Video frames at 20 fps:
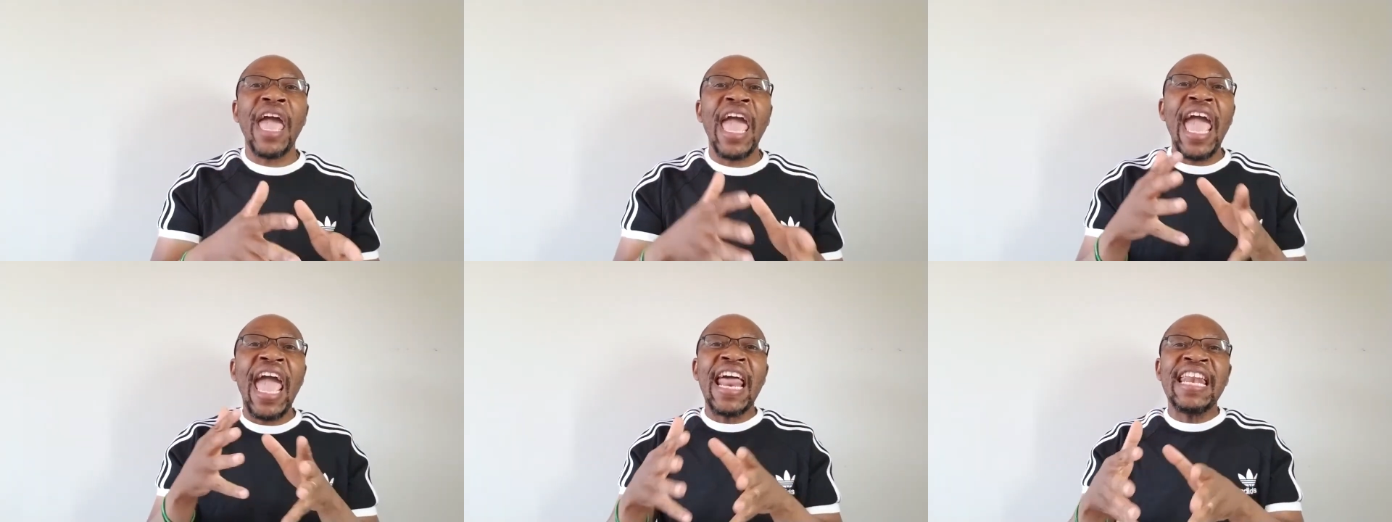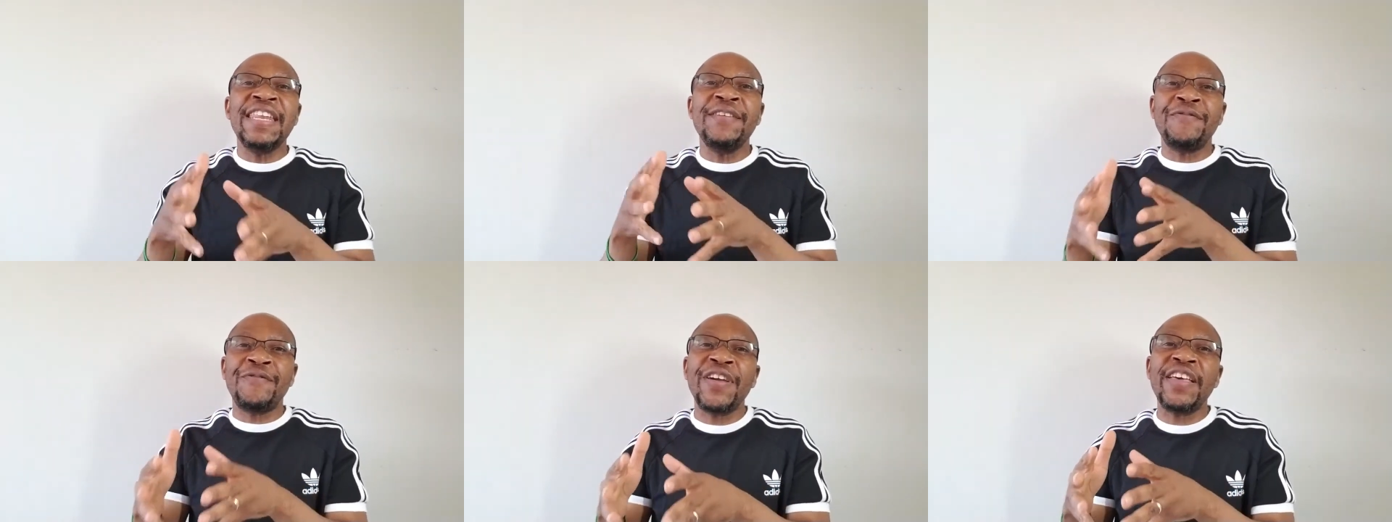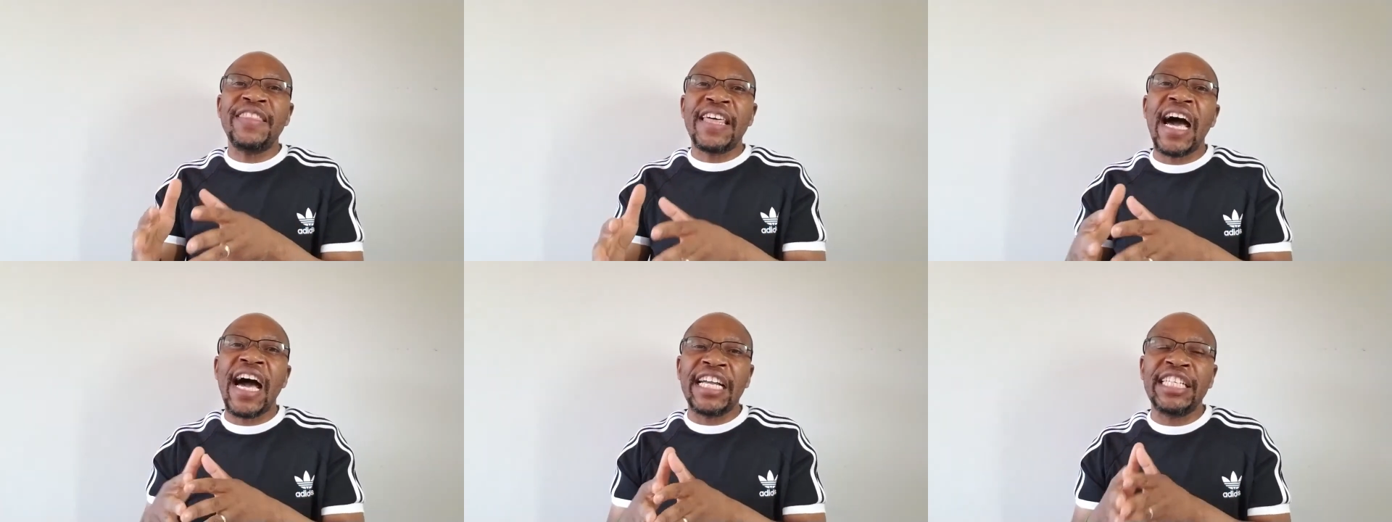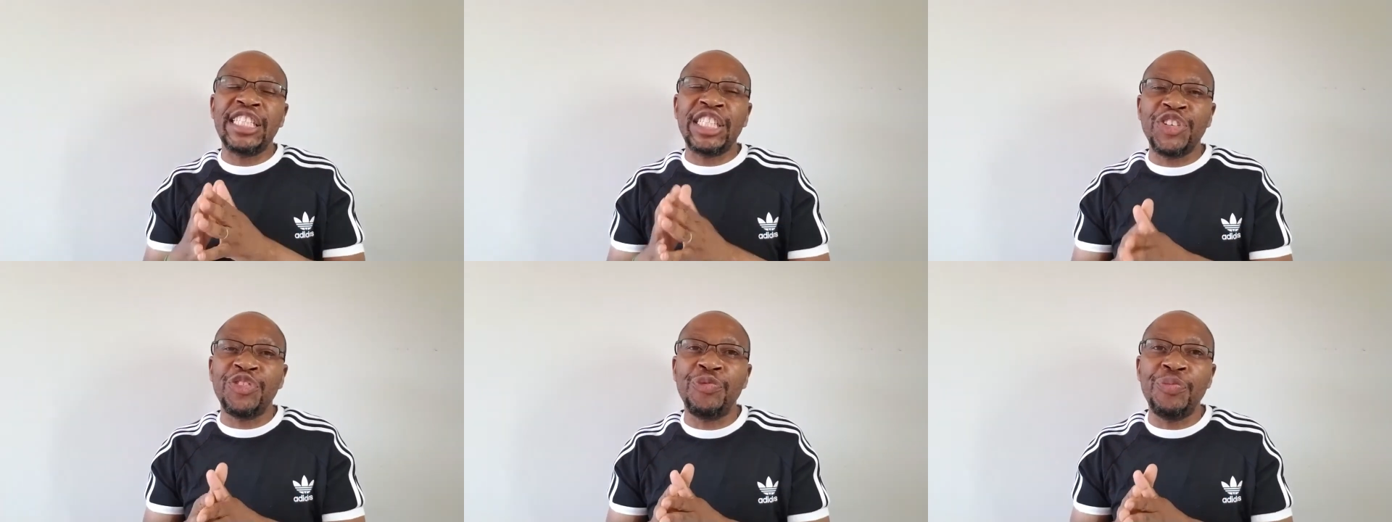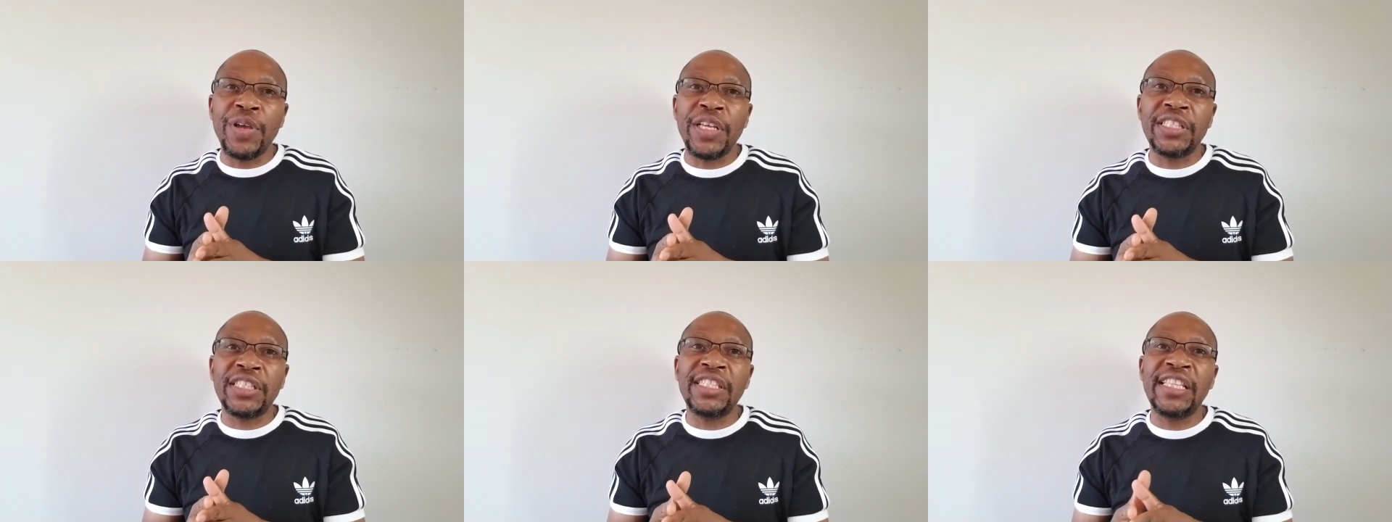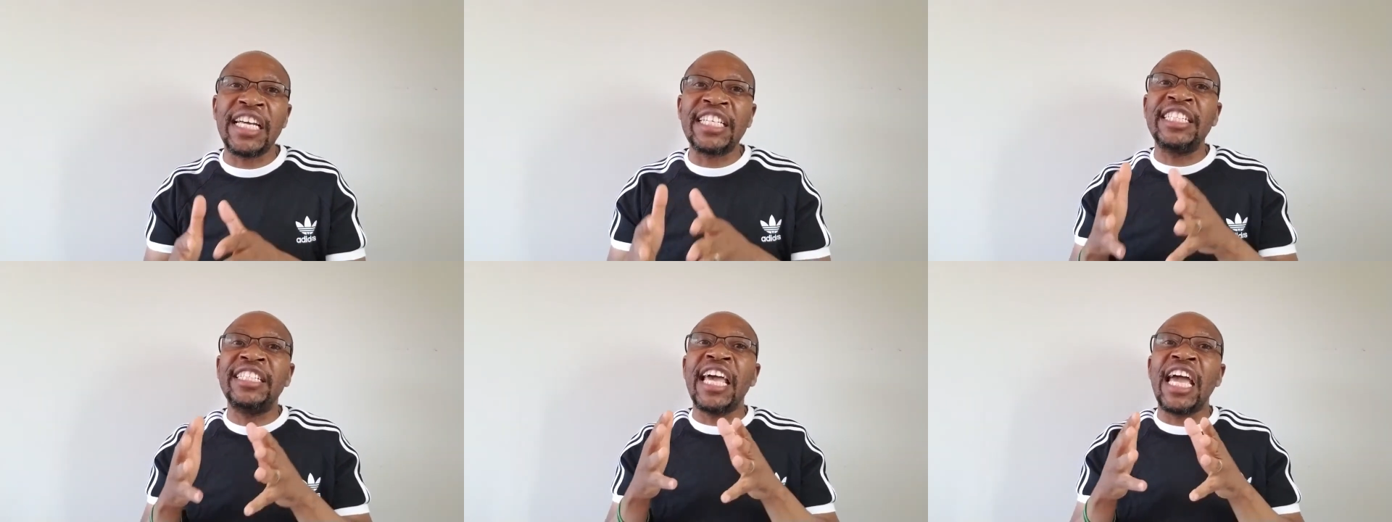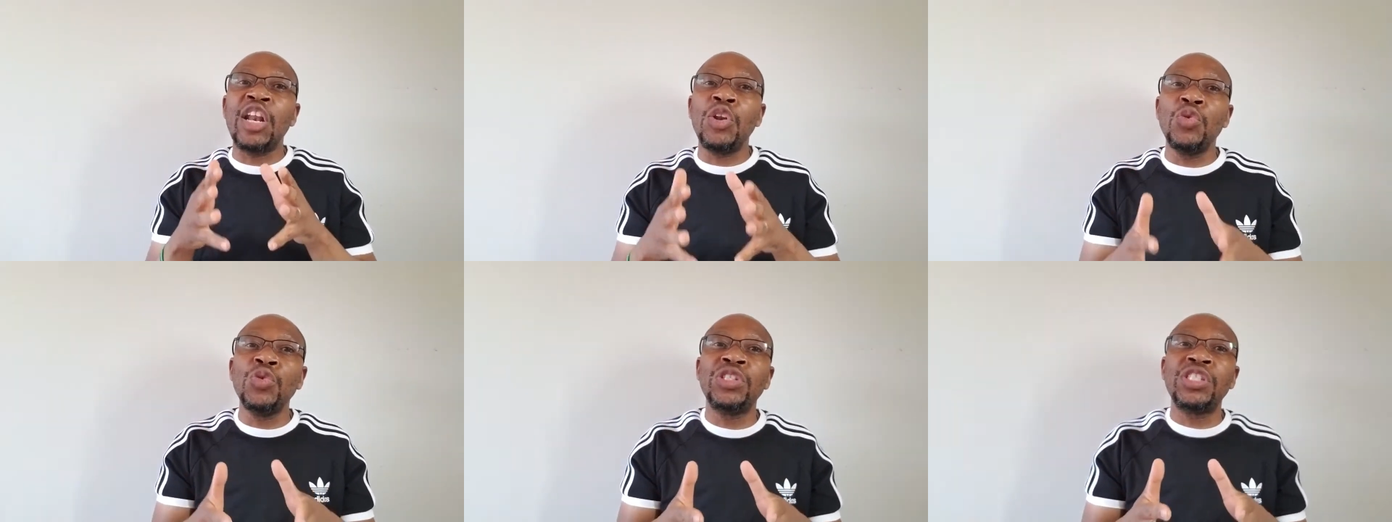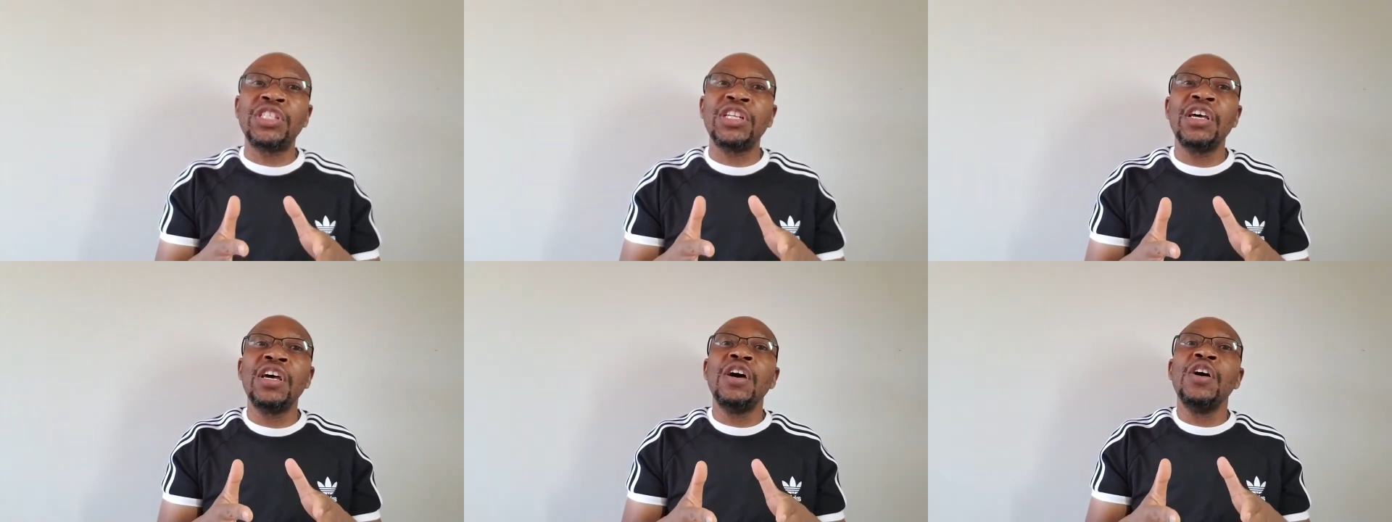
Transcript: any further achievements that dilute